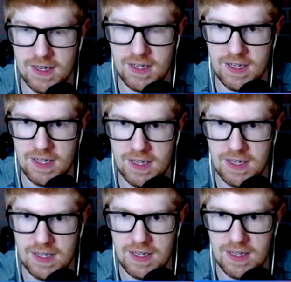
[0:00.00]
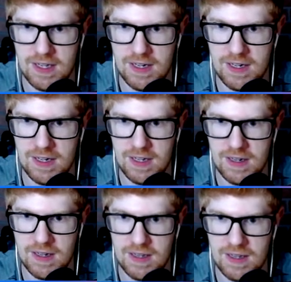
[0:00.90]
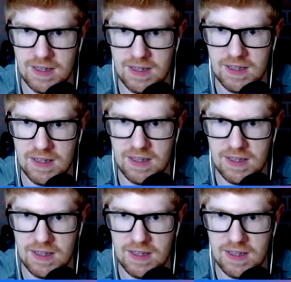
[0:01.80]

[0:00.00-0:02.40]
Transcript: Nobody speaks.